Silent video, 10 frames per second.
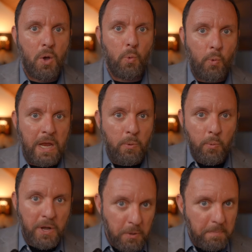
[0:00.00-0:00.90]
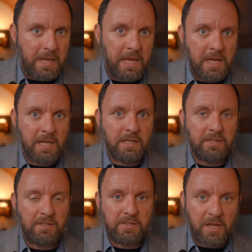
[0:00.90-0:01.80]
we will be
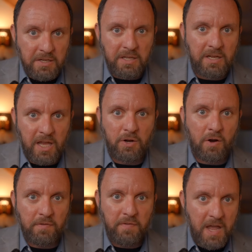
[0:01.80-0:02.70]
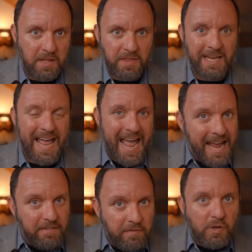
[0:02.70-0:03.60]
stunted in our faith. That
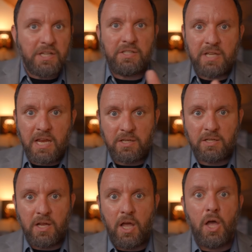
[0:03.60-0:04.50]
every saint,